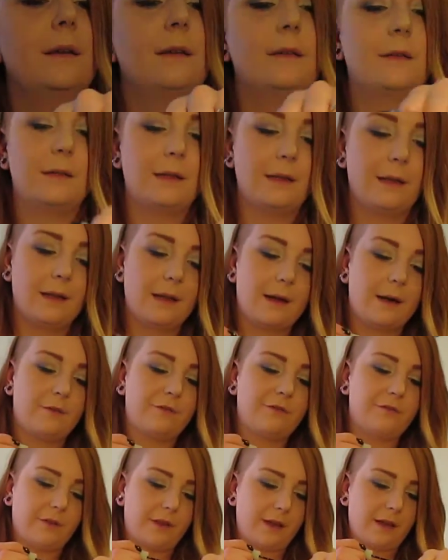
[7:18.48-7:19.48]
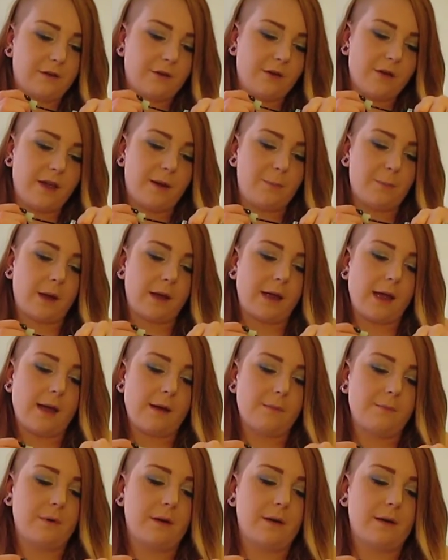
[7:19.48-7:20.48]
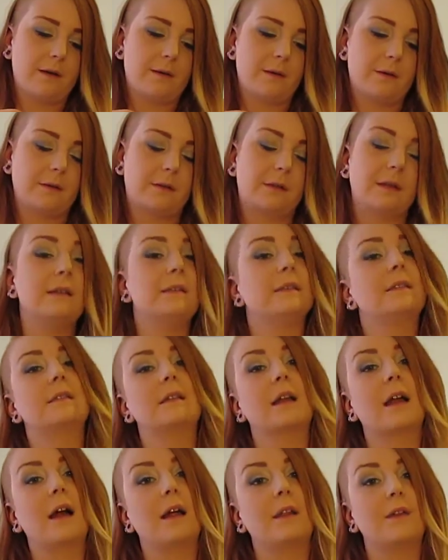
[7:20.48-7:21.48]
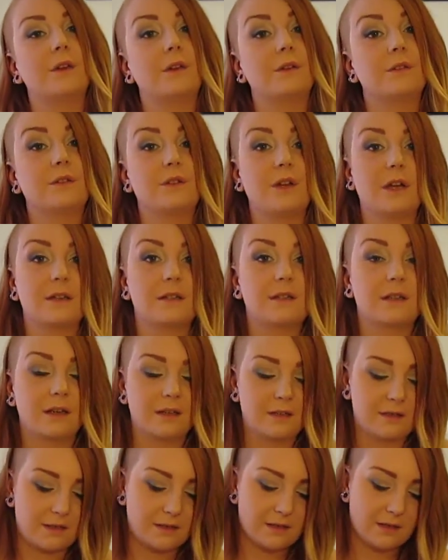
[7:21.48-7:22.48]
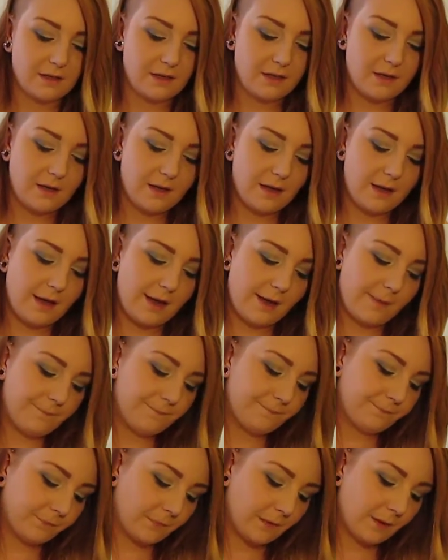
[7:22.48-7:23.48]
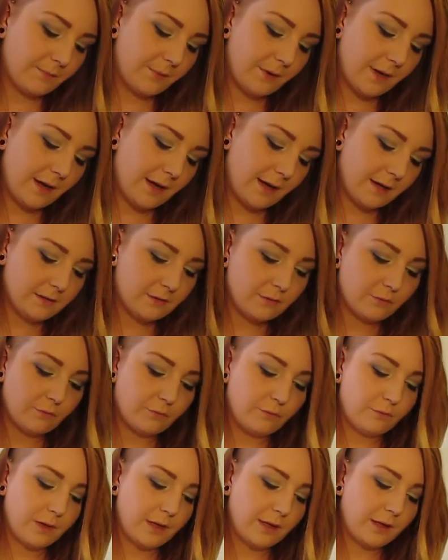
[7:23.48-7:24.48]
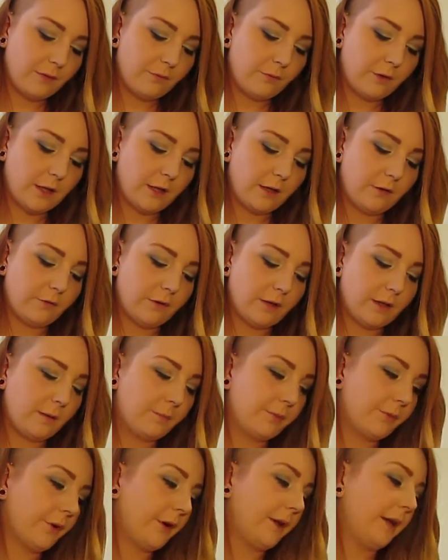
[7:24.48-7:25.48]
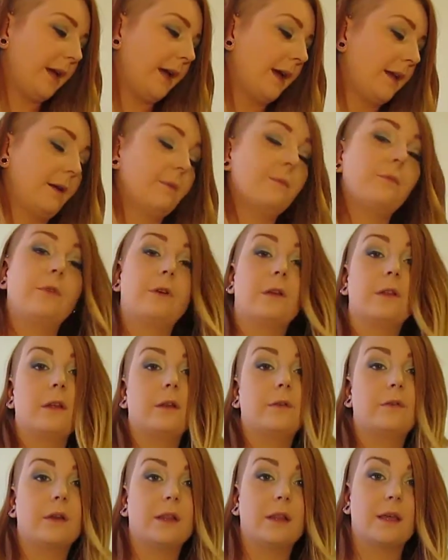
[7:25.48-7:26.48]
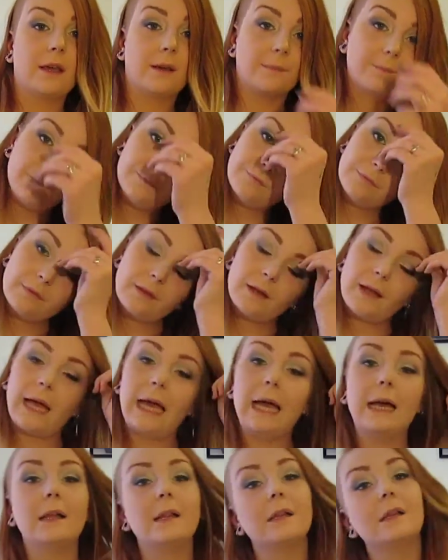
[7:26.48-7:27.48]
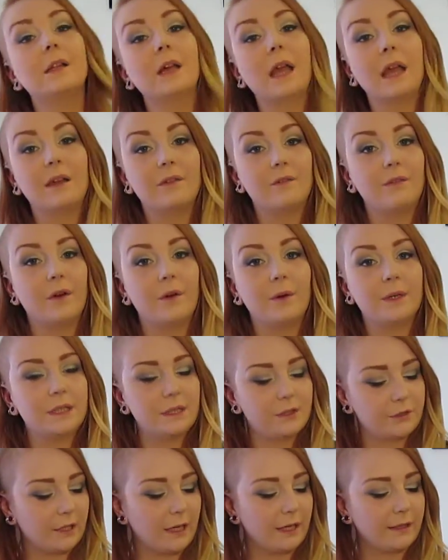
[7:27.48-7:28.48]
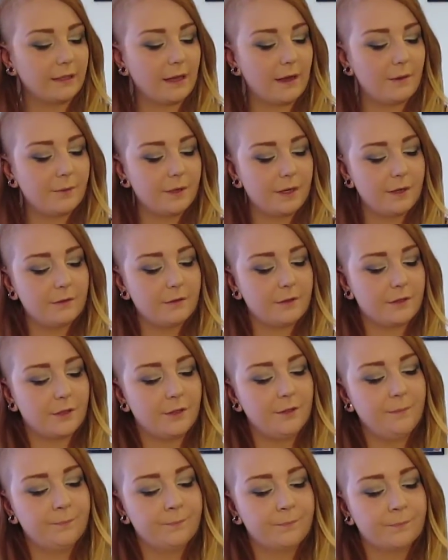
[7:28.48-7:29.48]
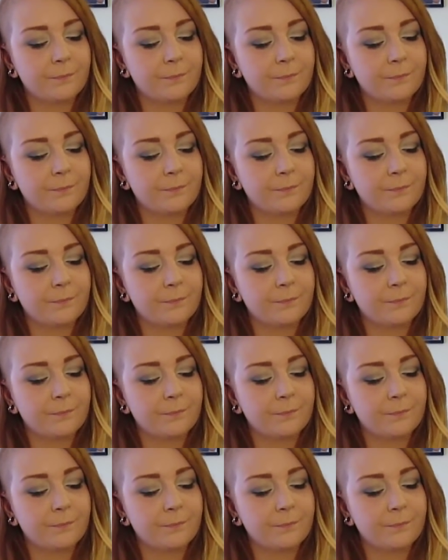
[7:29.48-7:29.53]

It's lovely. I don't think my camera does the colours justice. But it is really, really, really pretty. And I'm really, really looking forward to trying that one out too.